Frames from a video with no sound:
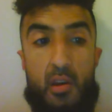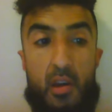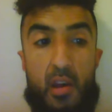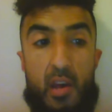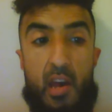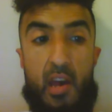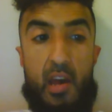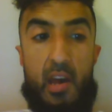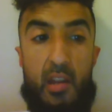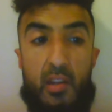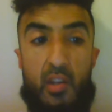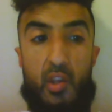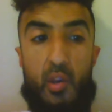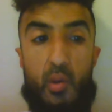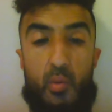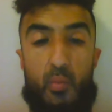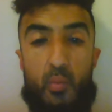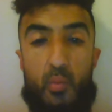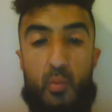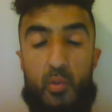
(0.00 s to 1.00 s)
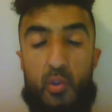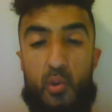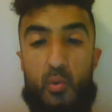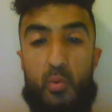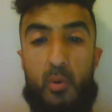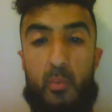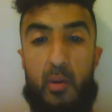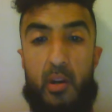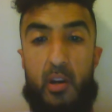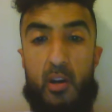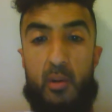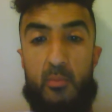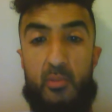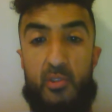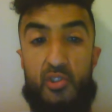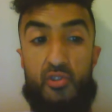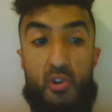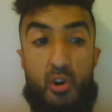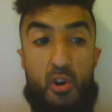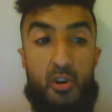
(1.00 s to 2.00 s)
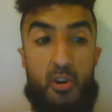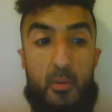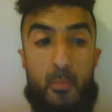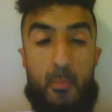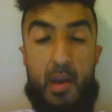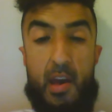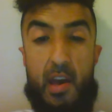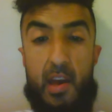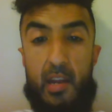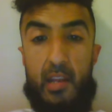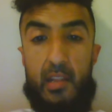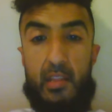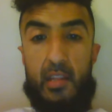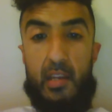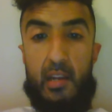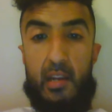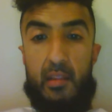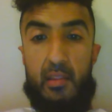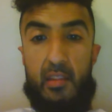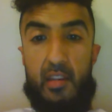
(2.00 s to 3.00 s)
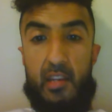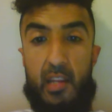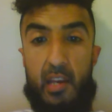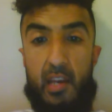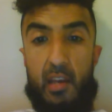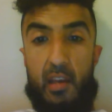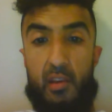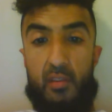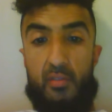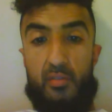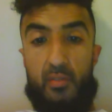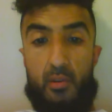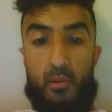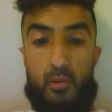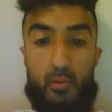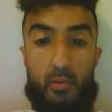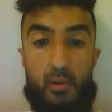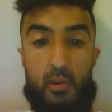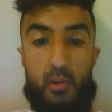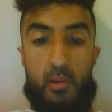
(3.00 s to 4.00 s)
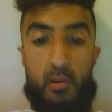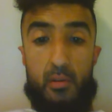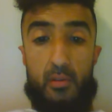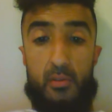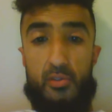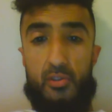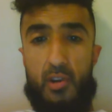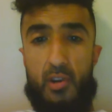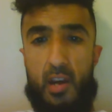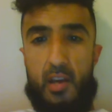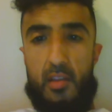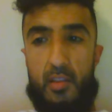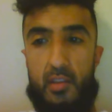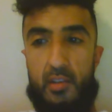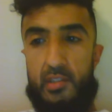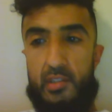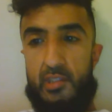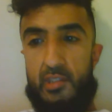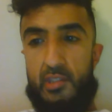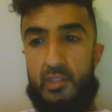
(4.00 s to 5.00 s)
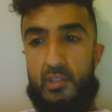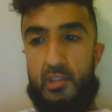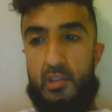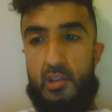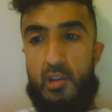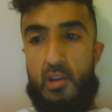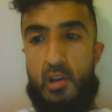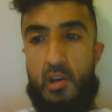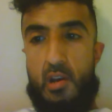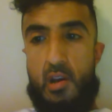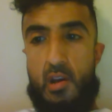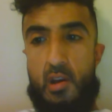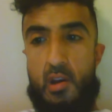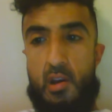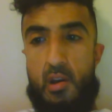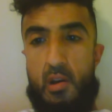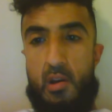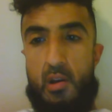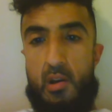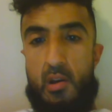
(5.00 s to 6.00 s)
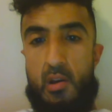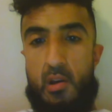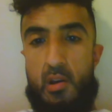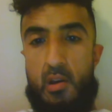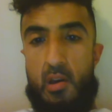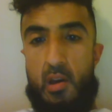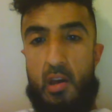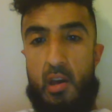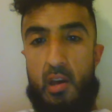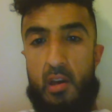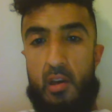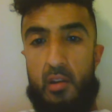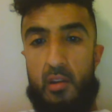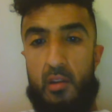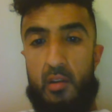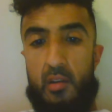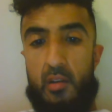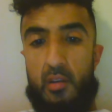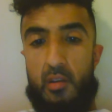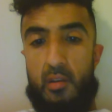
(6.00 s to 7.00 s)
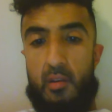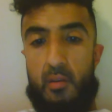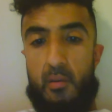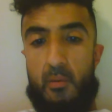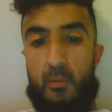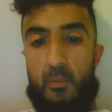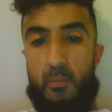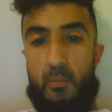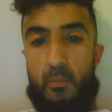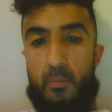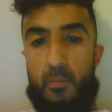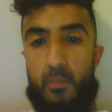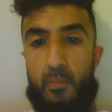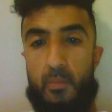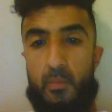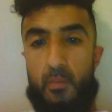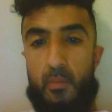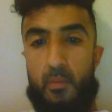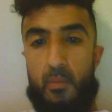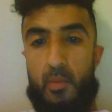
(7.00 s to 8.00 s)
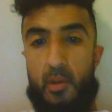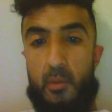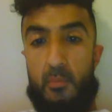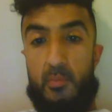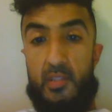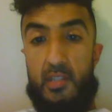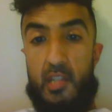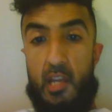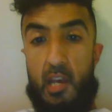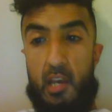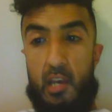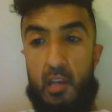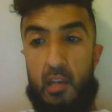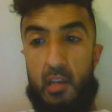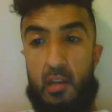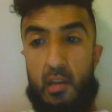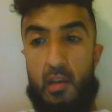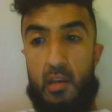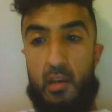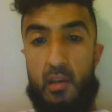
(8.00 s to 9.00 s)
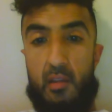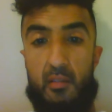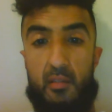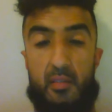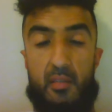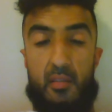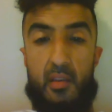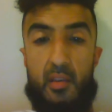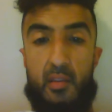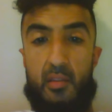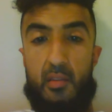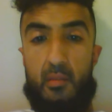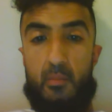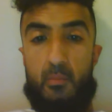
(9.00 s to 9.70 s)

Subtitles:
and you will become a stronger man at the end of the day. So try this and abstain and see